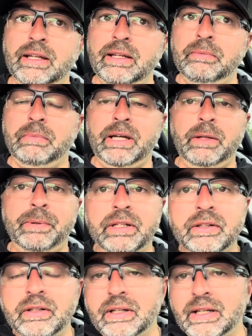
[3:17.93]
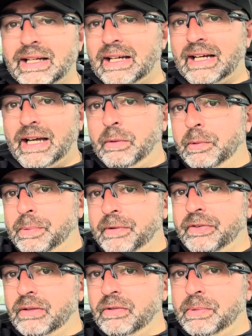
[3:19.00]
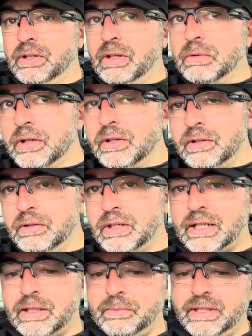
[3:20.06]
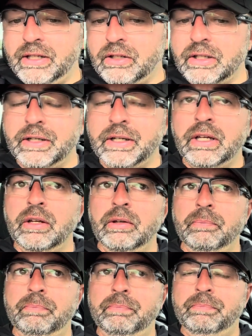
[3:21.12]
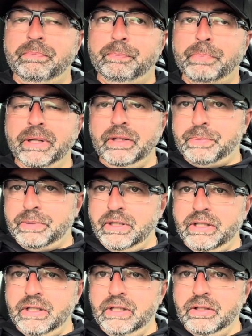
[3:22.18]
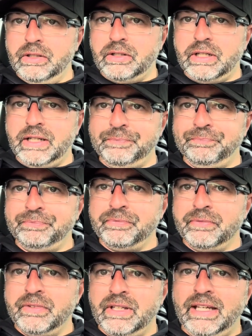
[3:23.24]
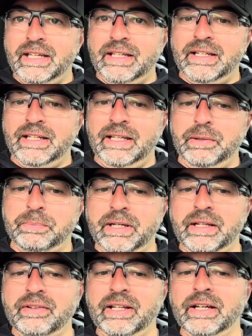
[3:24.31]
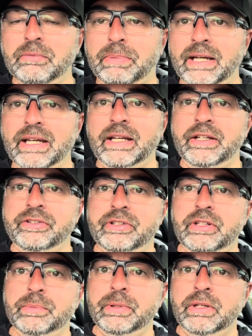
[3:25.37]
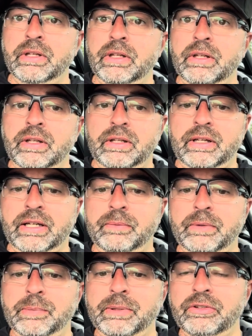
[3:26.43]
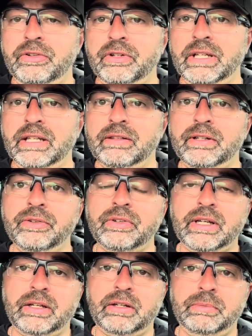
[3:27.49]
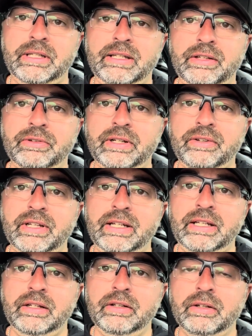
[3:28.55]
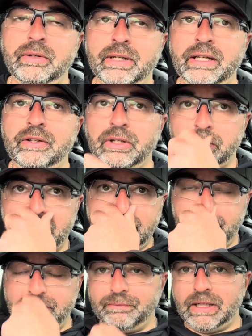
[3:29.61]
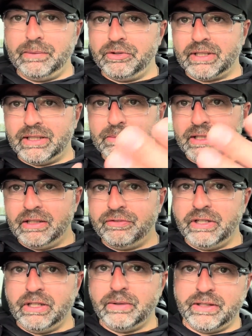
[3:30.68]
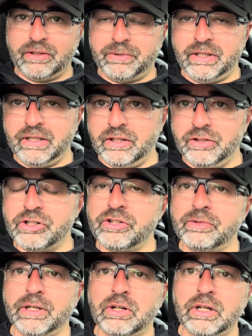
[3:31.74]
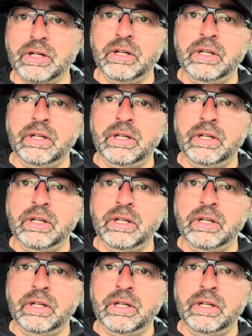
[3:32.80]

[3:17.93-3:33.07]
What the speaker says: In my opinion, I would prefer them to be lower than they are, but they're pretty good, all right? And it breaks down by age group how many pitches your kid throws, how many days rest they need, okay? So I'm just kind of making this video as I'm sitting here charging my car.